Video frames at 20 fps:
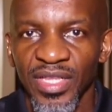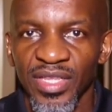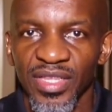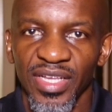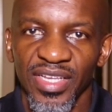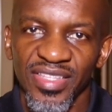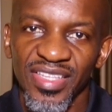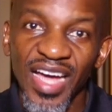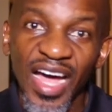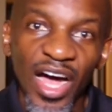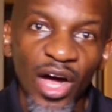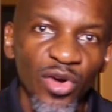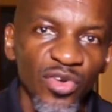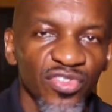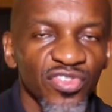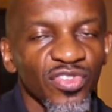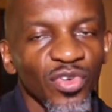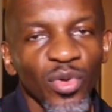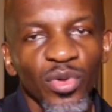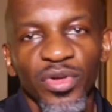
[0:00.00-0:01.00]
that our
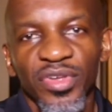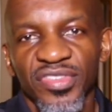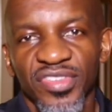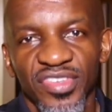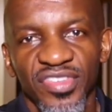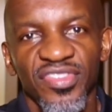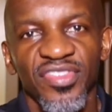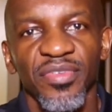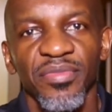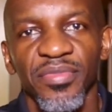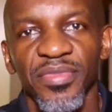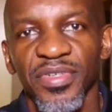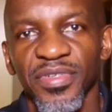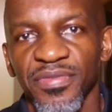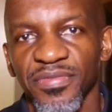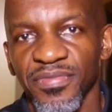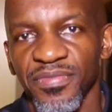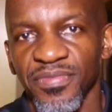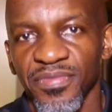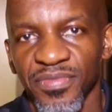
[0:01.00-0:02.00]
solar system,
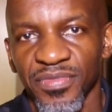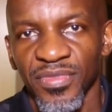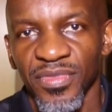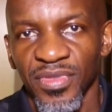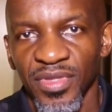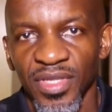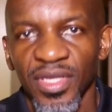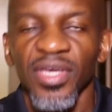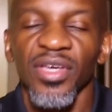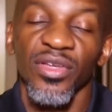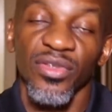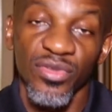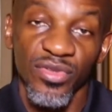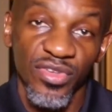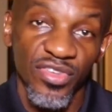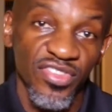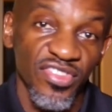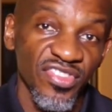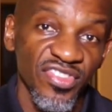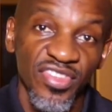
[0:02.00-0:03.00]

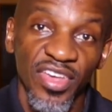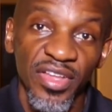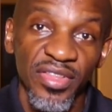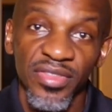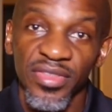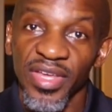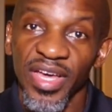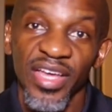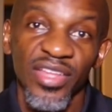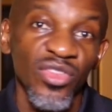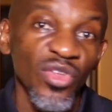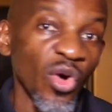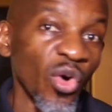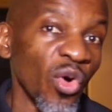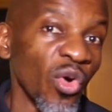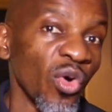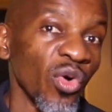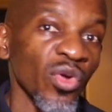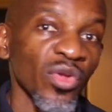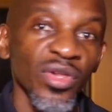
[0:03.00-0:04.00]
the sun and
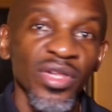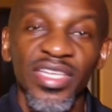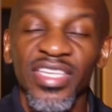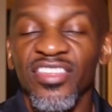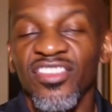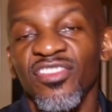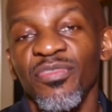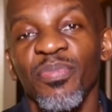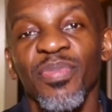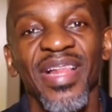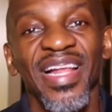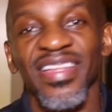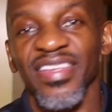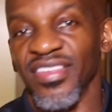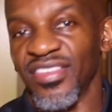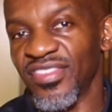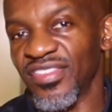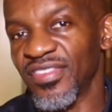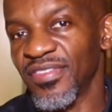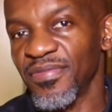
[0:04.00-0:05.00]
all its
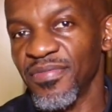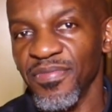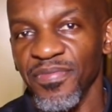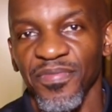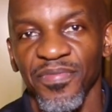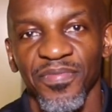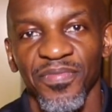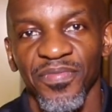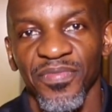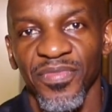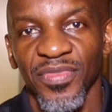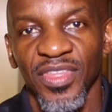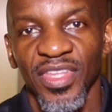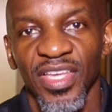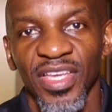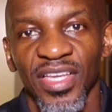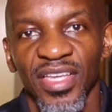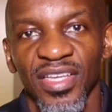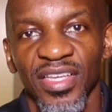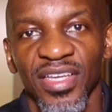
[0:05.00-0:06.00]
planets,
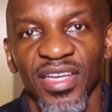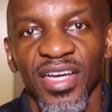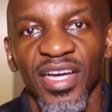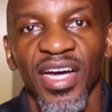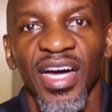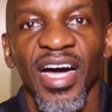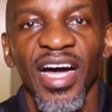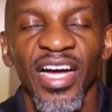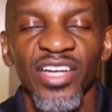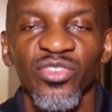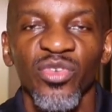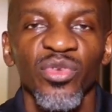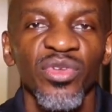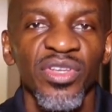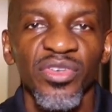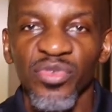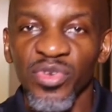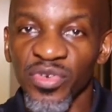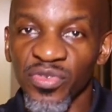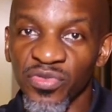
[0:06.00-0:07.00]
are
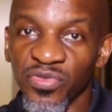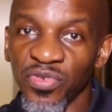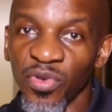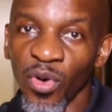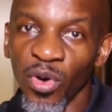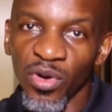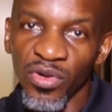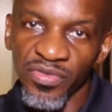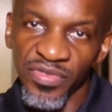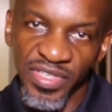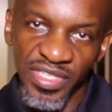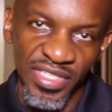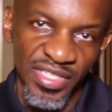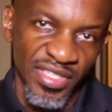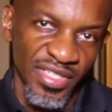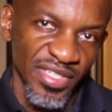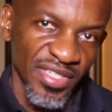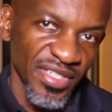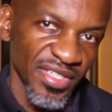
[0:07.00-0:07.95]
actually revolving